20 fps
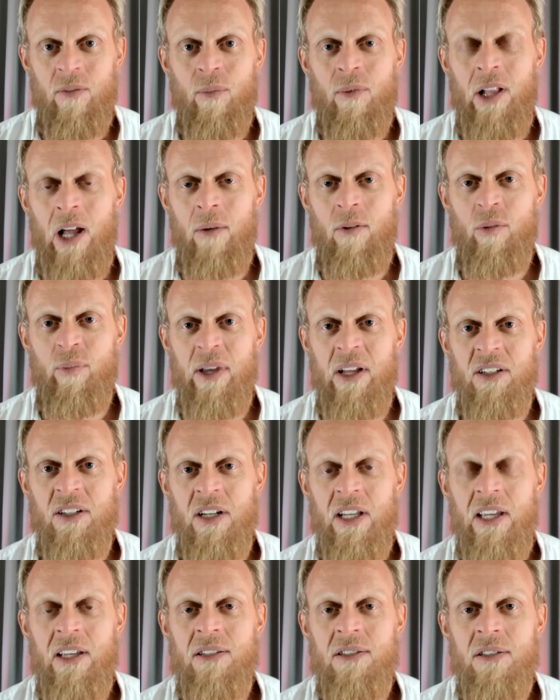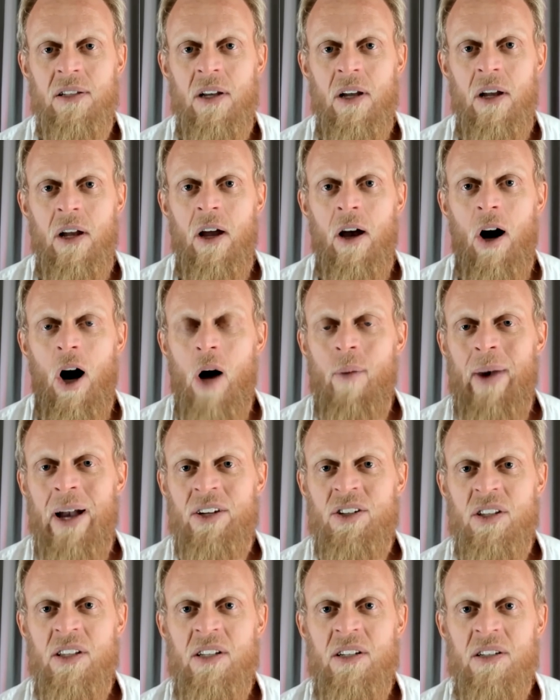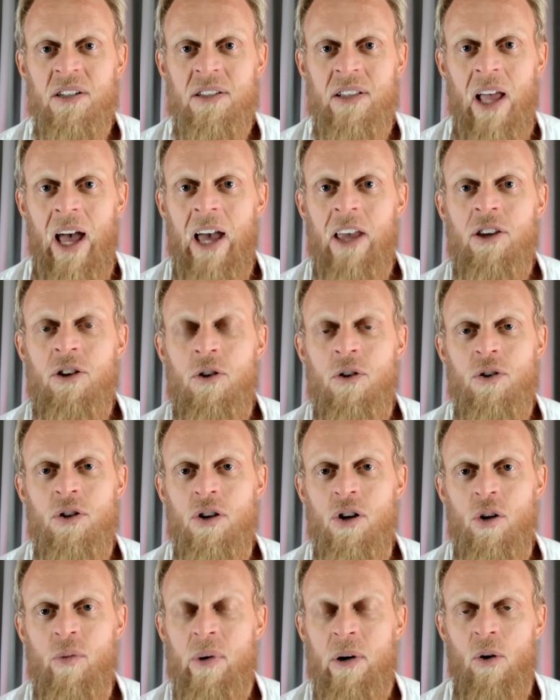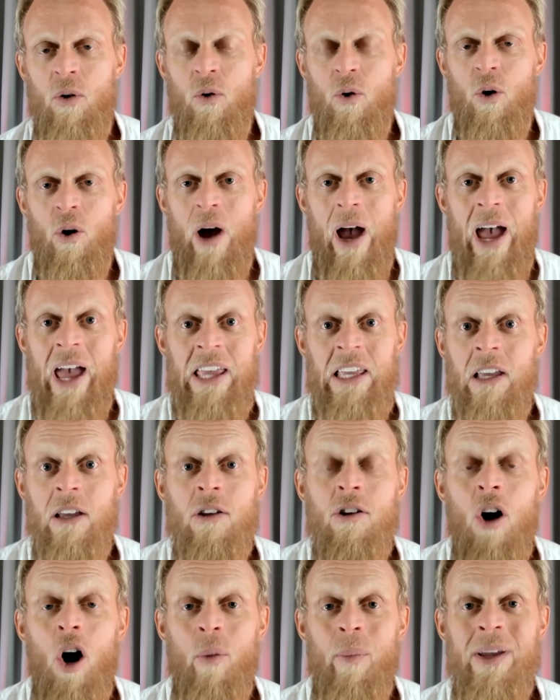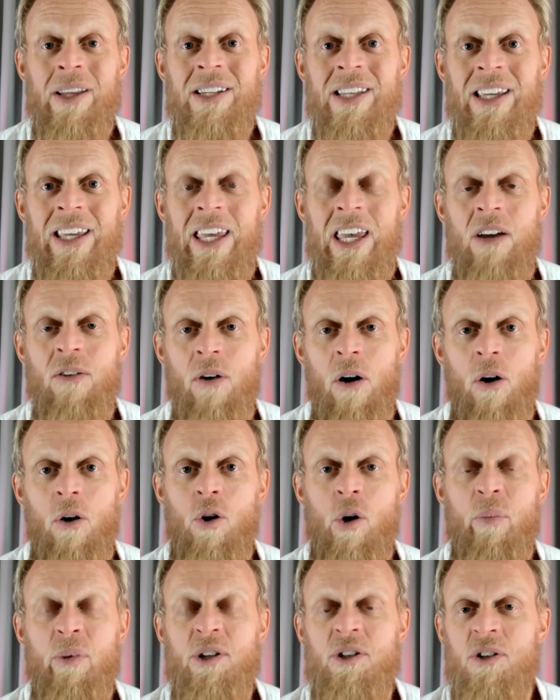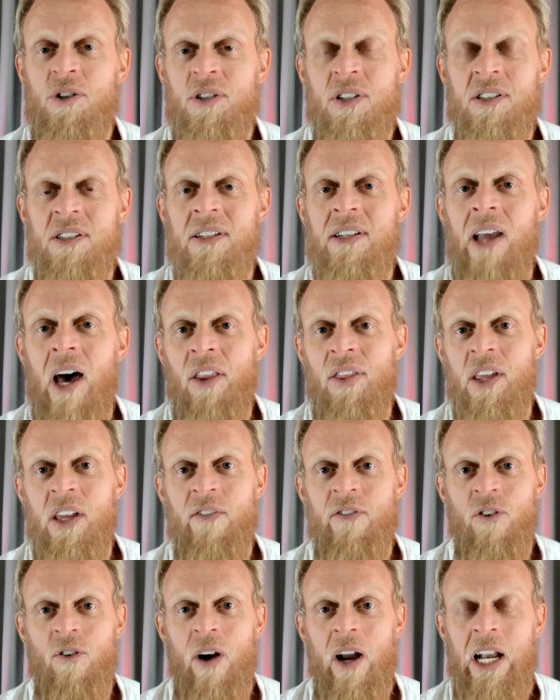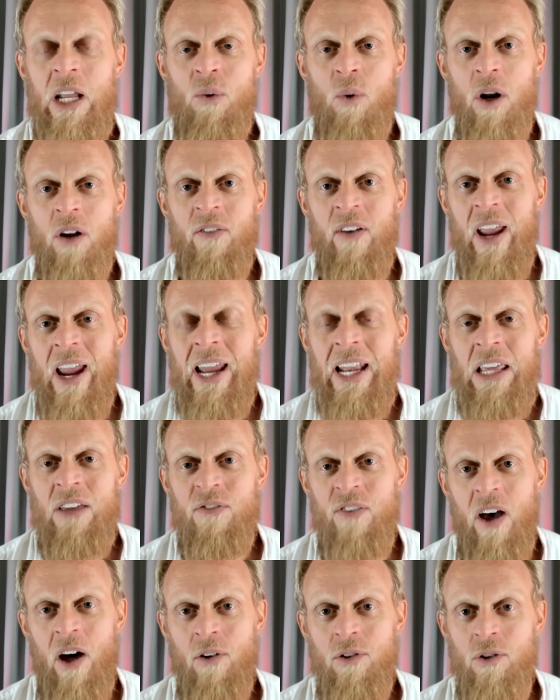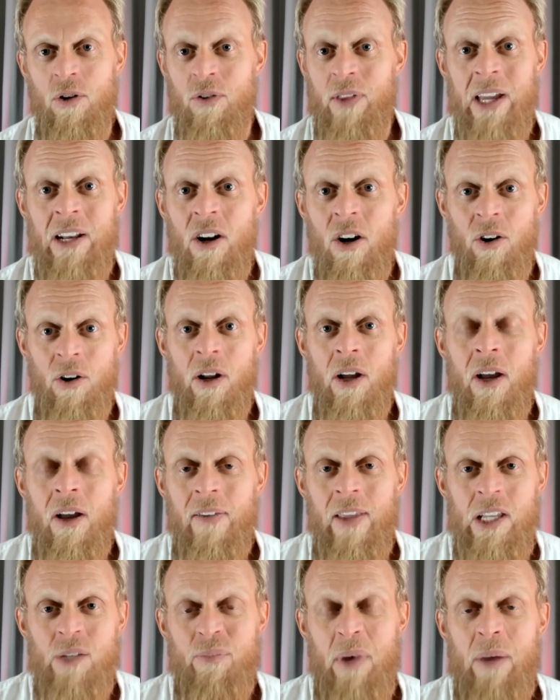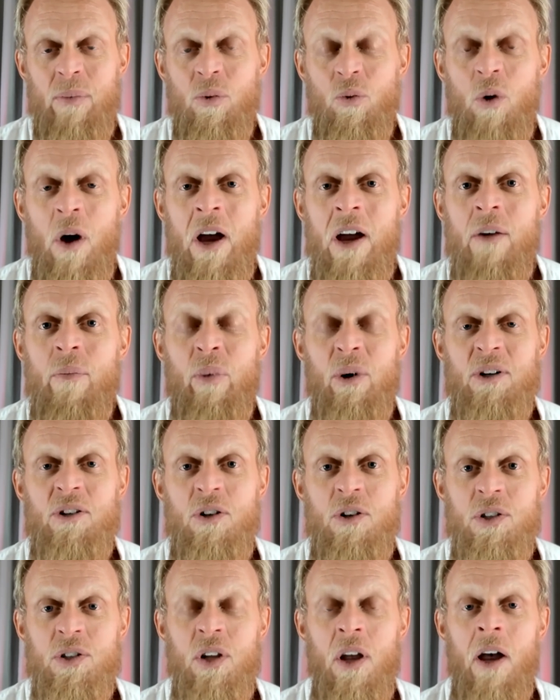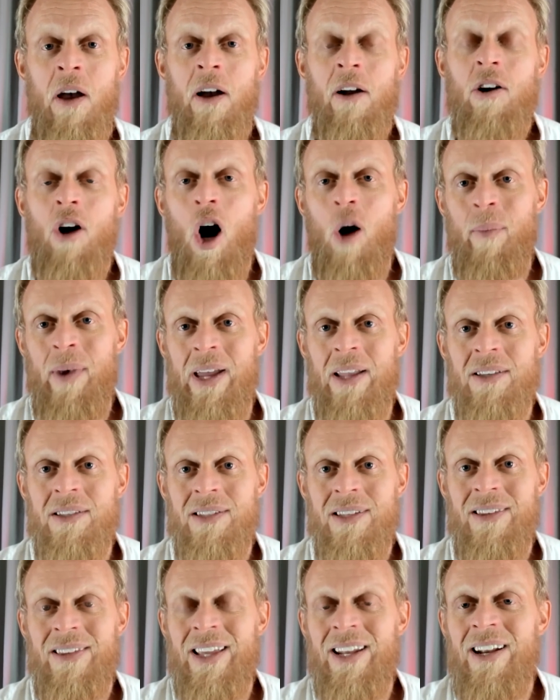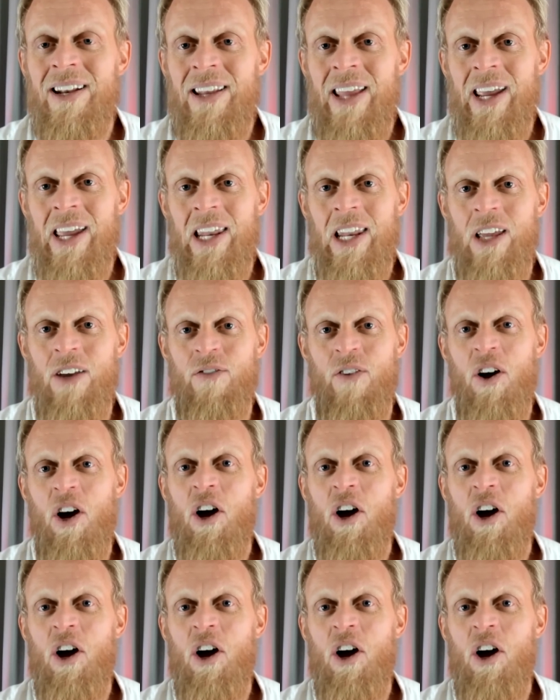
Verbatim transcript: them claim to be engineers. I'm actually just a YouTube or a commenting hero who produces nothing for anyone of any value. They don't. These people produce comments that are negative